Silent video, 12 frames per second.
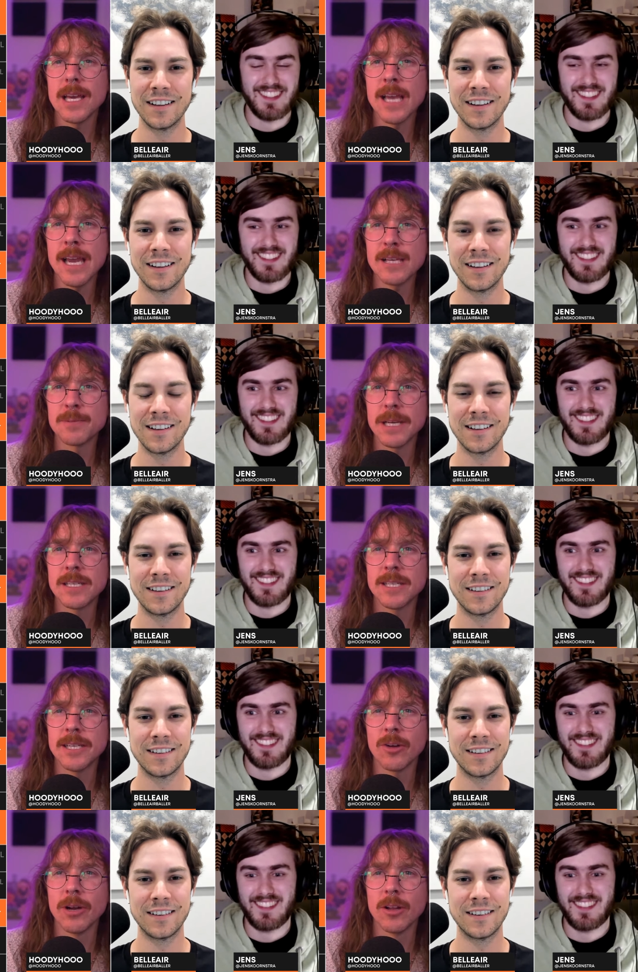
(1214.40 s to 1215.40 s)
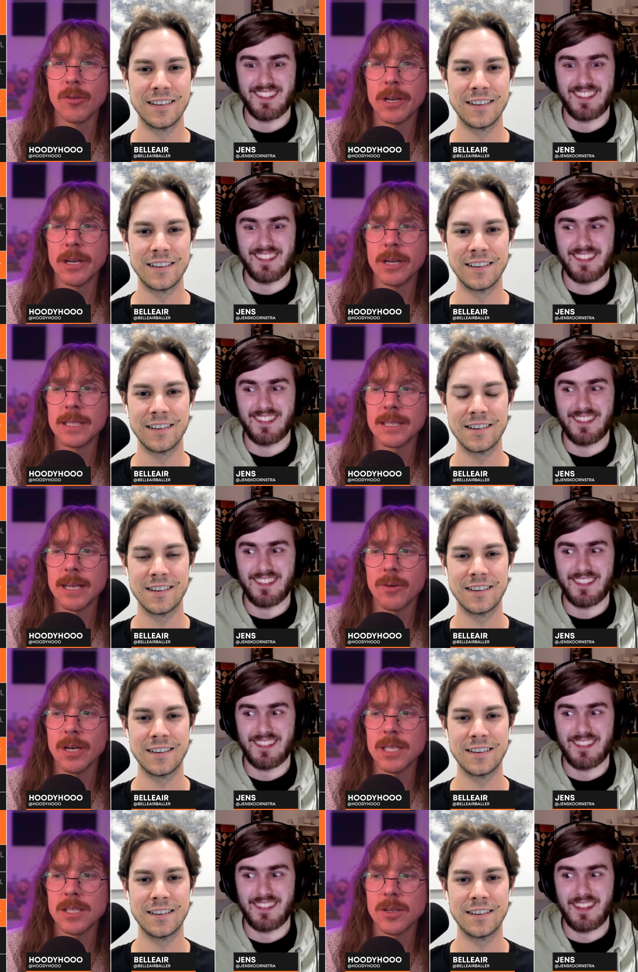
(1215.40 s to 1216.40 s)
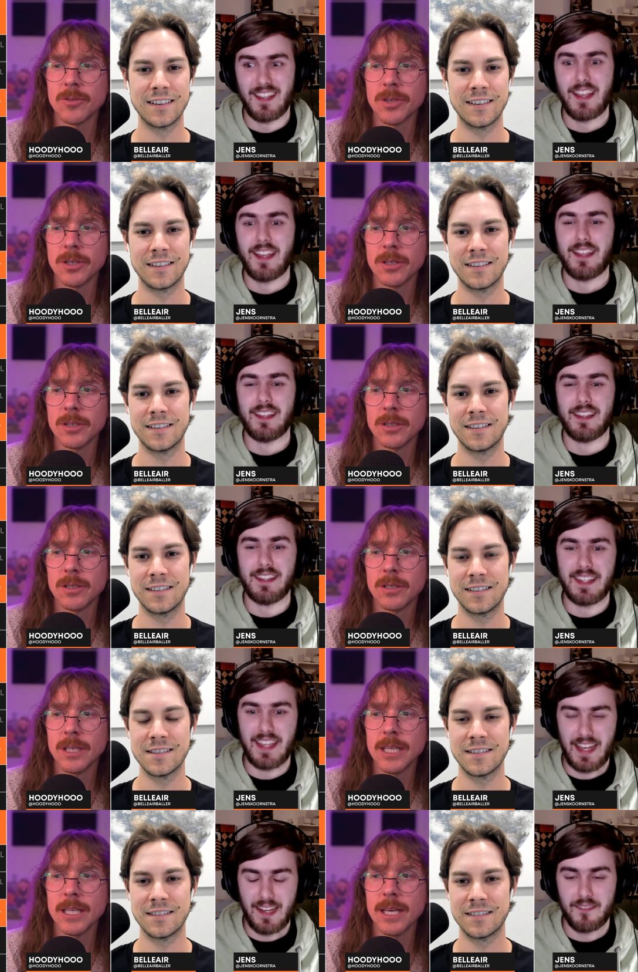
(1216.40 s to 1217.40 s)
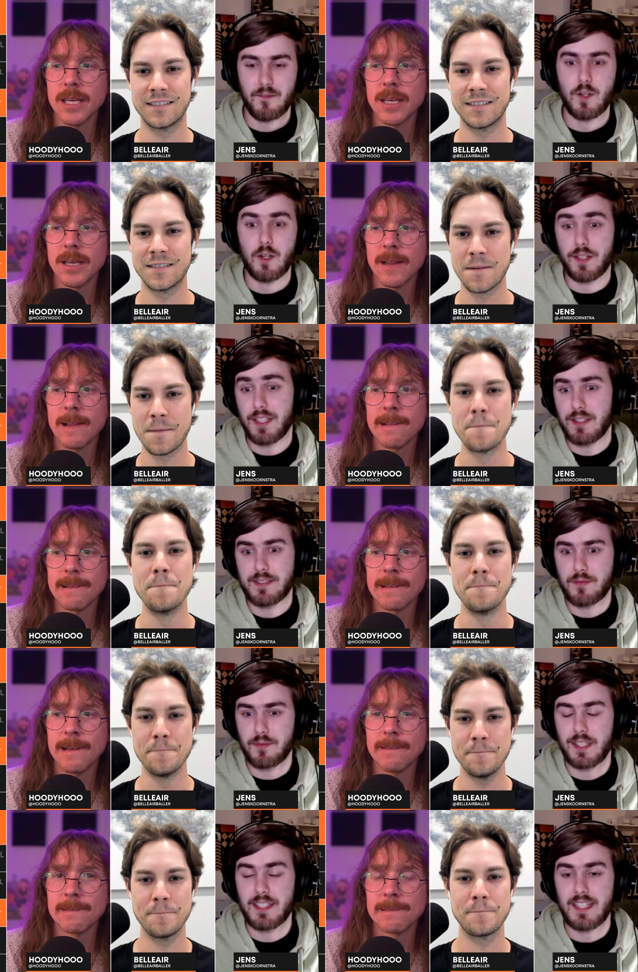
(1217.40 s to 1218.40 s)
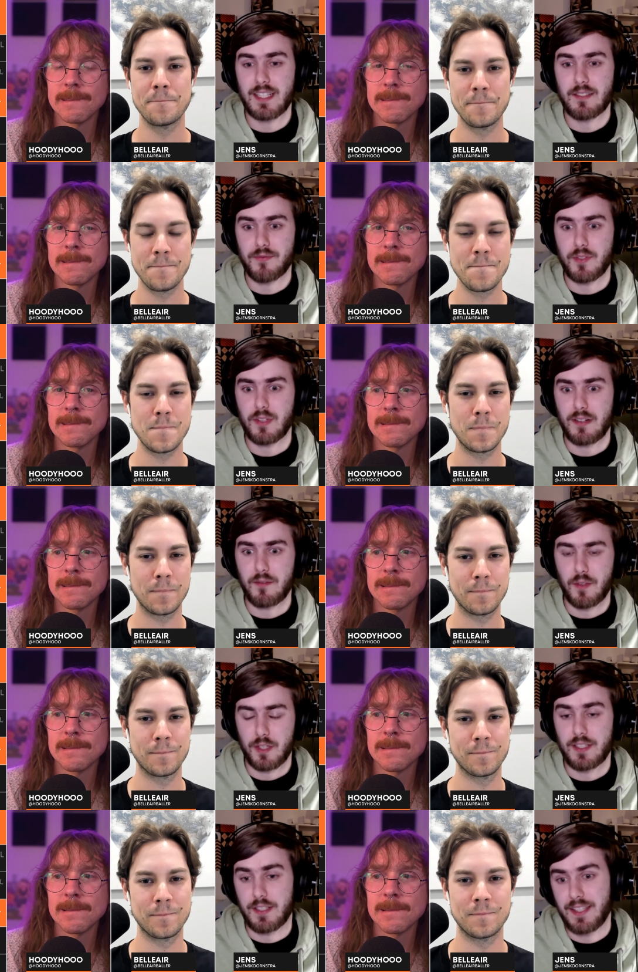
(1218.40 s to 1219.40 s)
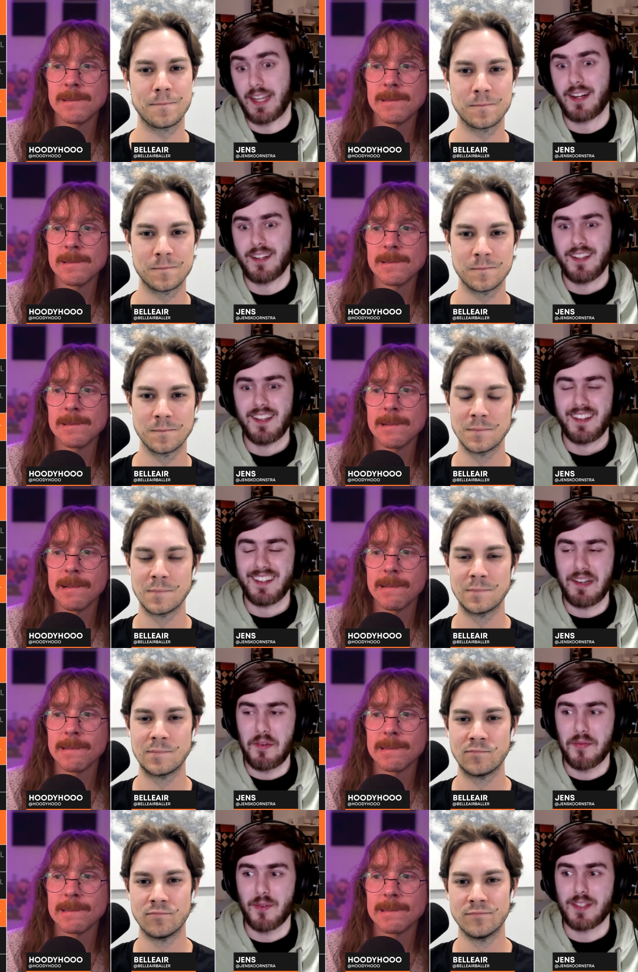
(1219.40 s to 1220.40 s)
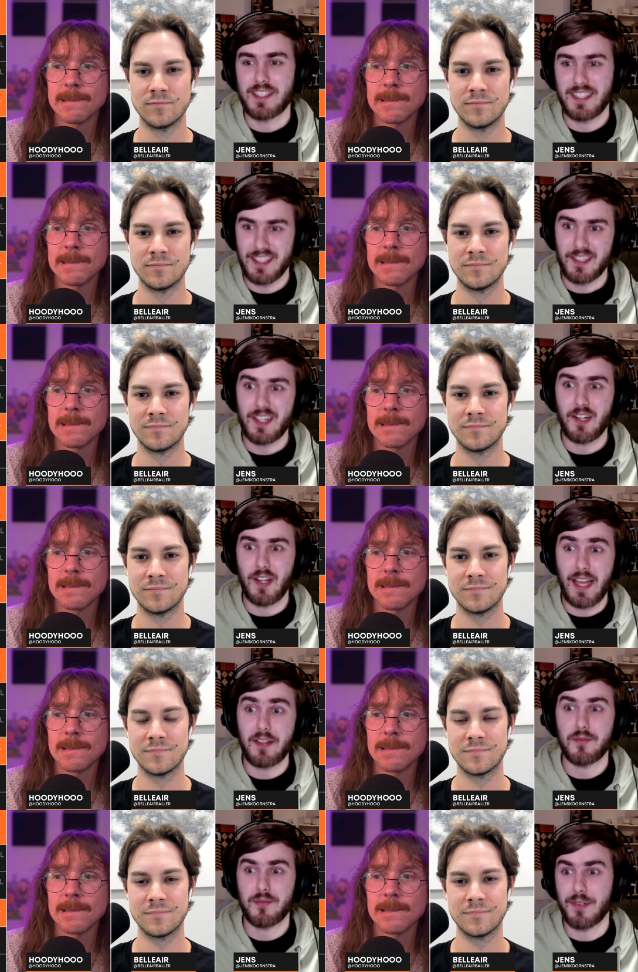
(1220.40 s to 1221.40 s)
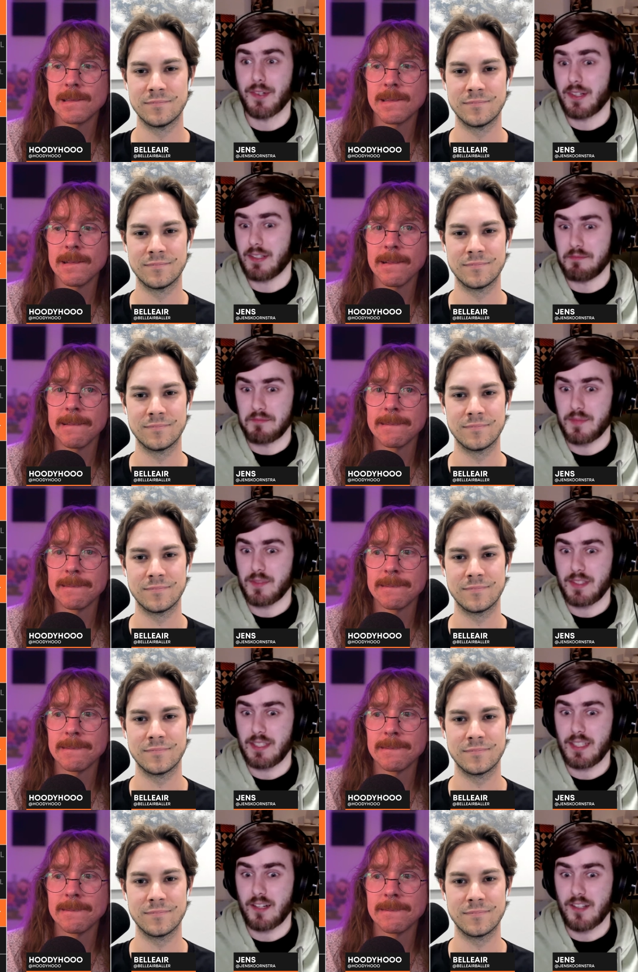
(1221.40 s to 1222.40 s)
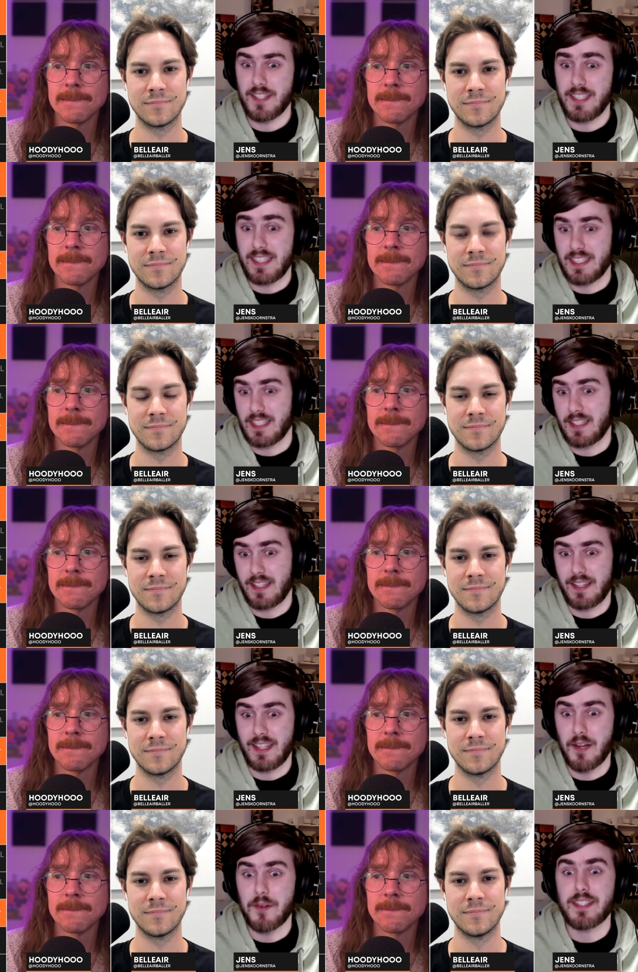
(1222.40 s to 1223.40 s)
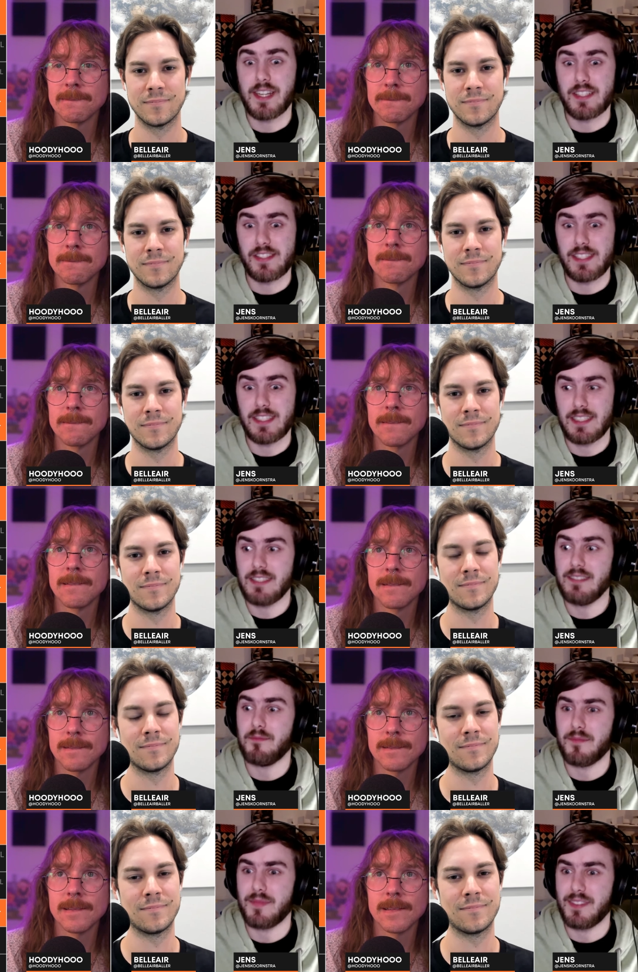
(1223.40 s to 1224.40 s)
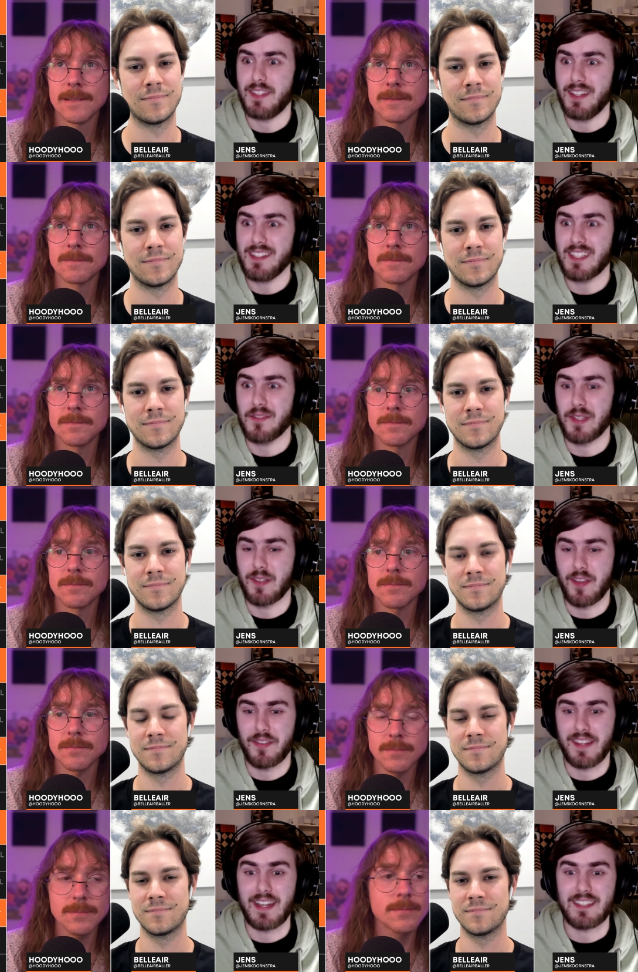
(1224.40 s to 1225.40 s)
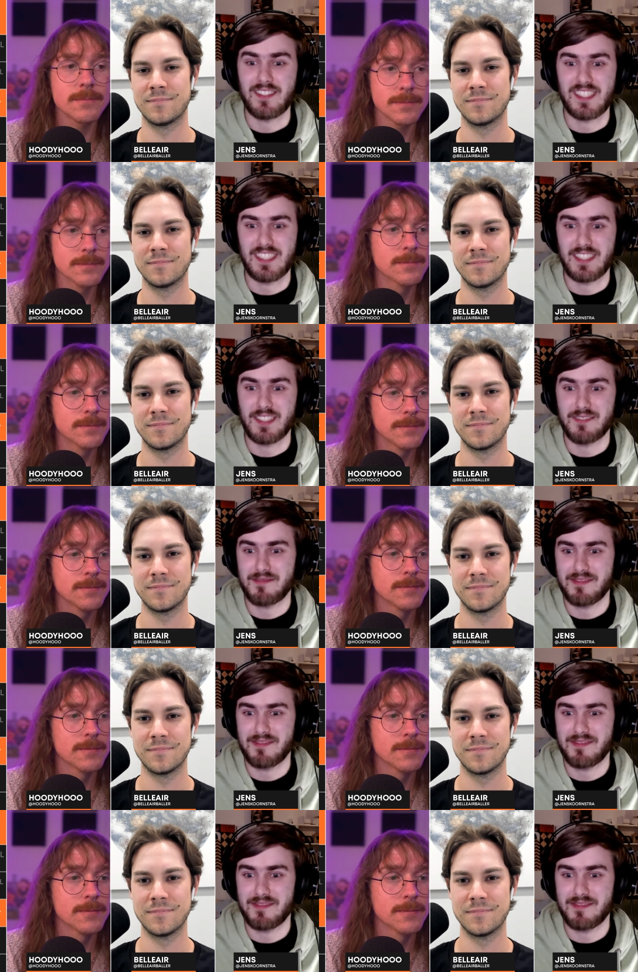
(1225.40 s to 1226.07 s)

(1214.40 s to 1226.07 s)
Speaker 1: eh, he's playing CRL over here, isn't that why he's over? Yeah. NA? Well, he's yeah. he's here for or there
Speaker 2: uh, for CRL and for the RLCS, and now he's actually done something with that, which is